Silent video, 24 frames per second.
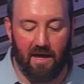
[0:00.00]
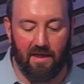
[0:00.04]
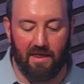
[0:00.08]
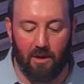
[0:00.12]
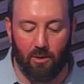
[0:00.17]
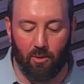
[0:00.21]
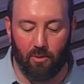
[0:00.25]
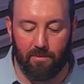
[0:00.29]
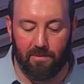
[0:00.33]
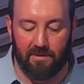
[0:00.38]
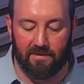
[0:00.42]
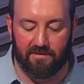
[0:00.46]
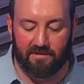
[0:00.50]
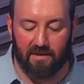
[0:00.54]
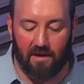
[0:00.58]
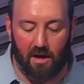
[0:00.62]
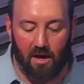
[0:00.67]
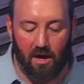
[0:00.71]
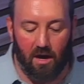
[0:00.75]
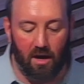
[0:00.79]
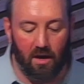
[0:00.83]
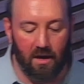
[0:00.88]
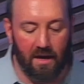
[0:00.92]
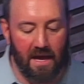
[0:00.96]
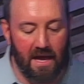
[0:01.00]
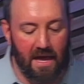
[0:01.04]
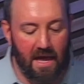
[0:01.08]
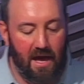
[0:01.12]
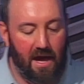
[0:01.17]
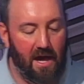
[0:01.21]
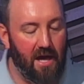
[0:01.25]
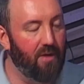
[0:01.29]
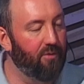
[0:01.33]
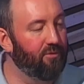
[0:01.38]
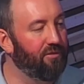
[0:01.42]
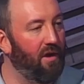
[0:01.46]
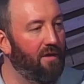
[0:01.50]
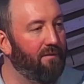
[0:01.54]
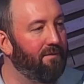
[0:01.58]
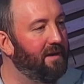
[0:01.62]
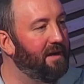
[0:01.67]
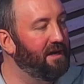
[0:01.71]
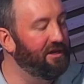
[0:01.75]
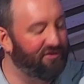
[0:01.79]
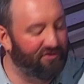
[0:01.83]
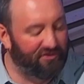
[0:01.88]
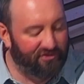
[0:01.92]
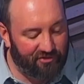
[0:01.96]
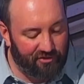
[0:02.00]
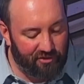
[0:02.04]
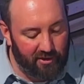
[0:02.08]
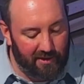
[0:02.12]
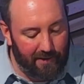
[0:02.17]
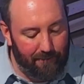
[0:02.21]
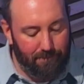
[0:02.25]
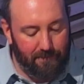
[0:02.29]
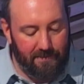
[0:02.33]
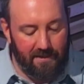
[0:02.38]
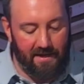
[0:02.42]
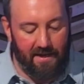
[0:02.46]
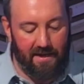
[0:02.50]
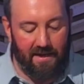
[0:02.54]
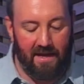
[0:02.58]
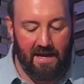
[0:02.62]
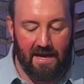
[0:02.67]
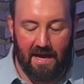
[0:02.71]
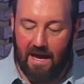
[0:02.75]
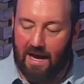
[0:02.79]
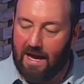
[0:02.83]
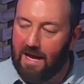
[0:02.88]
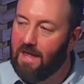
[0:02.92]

that would be sung. It was all very scripted